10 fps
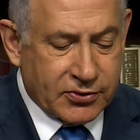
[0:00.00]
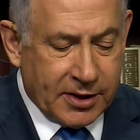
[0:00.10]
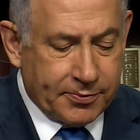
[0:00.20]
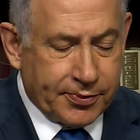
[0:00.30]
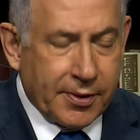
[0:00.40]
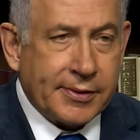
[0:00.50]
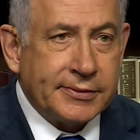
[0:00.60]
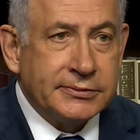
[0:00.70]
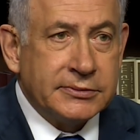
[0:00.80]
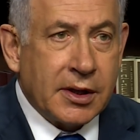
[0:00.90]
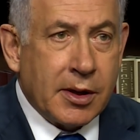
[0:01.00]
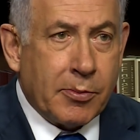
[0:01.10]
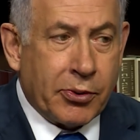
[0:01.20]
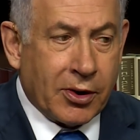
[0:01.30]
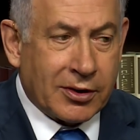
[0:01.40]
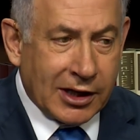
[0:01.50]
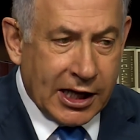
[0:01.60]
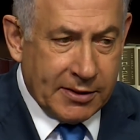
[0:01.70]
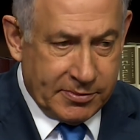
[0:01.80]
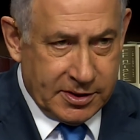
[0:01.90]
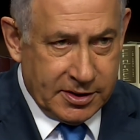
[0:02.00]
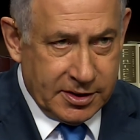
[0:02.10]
Trump proclaimed